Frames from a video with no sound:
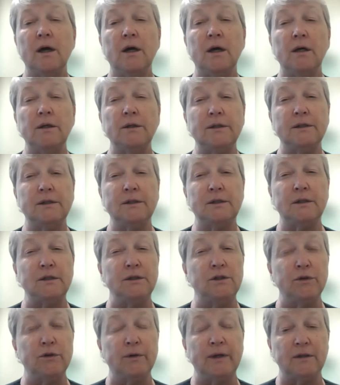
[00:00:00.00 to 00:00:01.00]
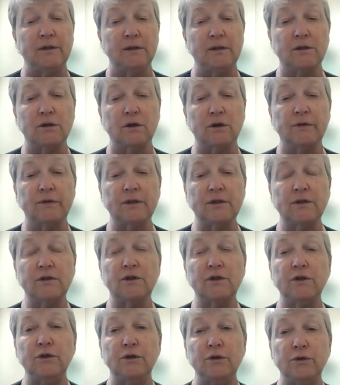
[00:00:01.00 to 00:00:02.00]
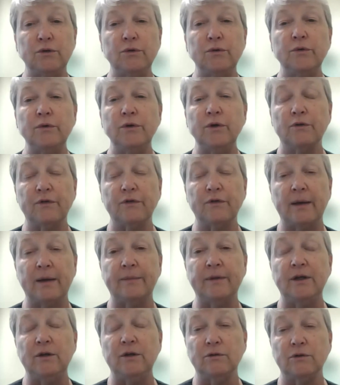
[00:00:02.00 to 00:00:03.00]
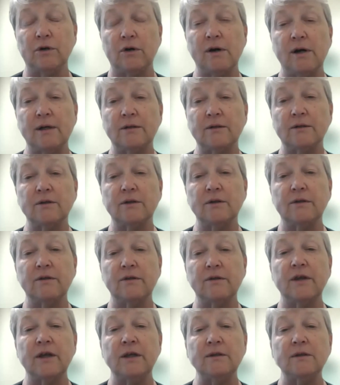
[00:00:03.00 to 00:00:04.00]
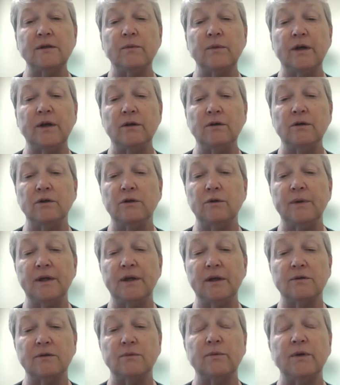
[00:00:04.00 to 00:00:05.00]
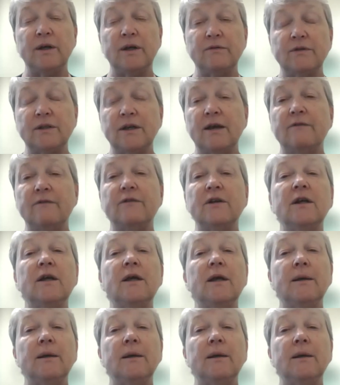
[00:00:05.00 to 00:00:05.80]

a doing a disservice to you, your family, your dogs, to the things that we can do because we have saved